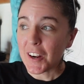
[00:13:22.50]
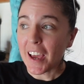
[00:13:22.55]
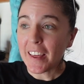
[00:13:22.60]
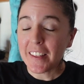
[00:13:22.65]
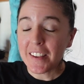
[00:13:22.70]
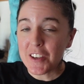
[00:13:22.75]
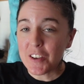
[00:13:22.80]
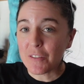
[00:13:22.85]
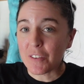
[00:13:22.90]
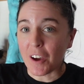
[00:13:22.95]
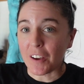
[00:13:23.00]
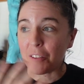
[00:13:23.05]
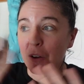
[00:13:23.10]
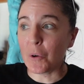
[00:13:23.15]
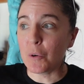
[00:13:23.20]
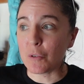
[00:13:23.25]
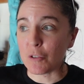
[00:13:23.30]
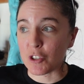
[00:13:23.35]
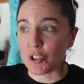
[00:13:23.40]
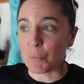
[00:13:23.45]
now that you've gone the
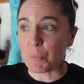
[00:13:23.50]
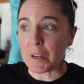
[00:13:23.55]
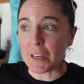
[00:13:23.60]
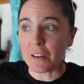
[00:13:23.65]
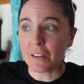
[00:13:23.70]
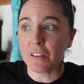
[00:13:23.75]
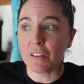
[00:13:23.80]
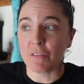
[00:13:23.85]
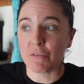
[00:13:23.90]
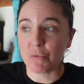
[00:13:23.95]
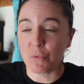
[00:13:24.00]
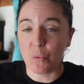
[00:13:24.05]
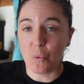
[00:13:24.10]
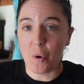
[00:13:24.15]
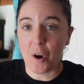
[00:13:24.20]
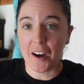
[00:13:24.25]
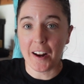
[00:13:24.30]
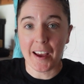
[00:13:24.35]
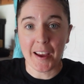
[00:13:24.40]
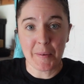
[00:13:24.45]
whole spiel of
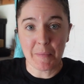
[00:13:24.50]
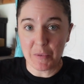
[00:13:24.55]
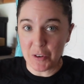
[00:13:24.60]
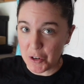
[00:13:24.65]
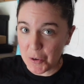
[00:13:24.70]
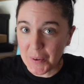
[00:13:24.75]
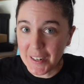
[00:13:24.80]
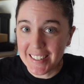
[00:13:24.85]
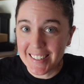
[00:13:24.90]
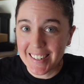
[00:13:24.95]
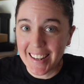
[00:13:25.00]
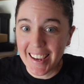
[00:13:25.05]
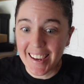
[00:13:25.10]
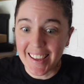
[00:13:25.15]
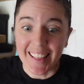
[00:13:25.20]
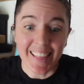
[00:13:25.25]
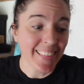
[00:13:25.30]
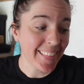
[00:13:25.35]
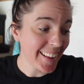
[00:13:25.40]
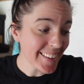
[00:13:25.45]
what I'm doing
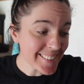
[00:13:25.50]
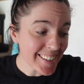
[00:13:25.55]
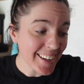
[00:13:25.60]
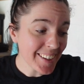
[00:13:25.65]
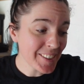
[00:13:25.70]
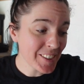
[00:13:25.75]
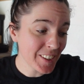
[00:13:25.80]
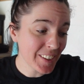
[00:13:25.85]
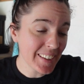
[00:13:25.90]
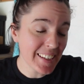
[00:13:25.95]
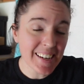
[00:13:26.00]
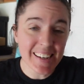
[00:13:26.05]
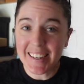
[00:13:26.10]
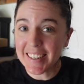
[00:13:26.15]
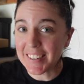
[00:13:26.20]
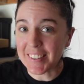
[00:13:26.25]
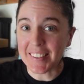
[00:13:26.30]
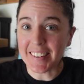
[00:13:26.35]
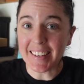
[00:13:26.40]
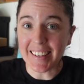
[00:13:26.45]
today, let's
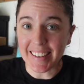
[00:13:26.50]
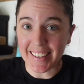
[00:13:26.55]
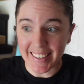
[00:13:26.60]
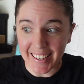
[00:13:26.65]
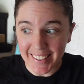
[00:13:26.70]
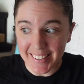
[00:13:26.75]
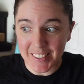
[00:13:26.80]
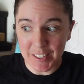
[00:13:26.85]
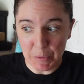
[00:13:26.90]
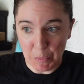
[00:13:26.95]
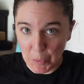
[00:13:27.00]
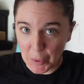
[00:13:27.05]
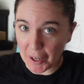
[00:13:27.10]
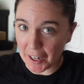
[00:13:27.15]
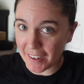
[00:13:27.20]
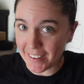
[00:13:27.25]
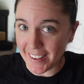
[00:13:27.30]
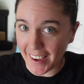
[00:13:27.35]
actually get some work